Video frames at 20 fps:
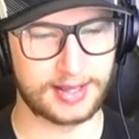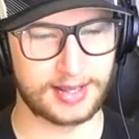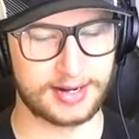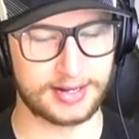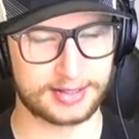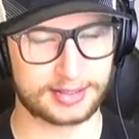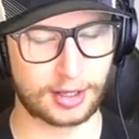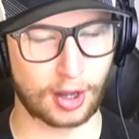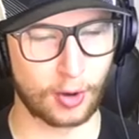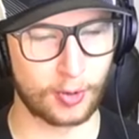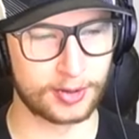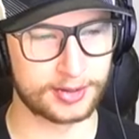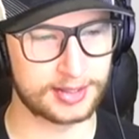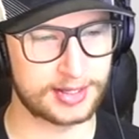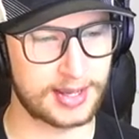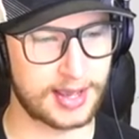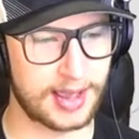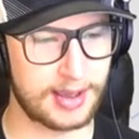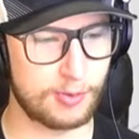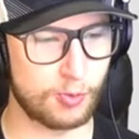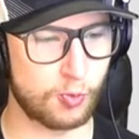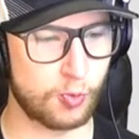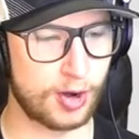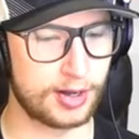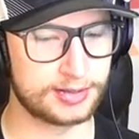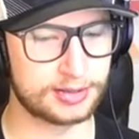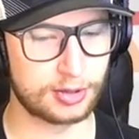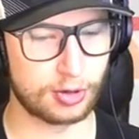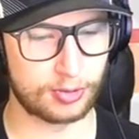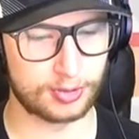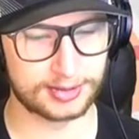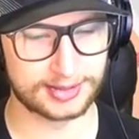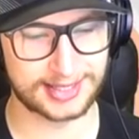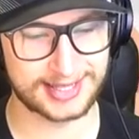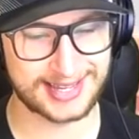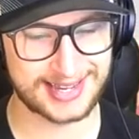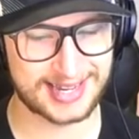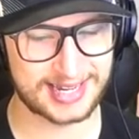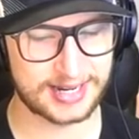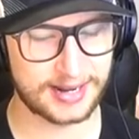It is currently a one goal
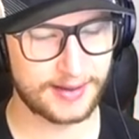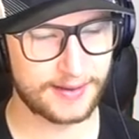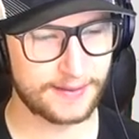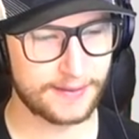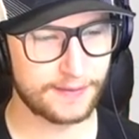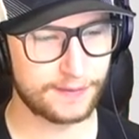lead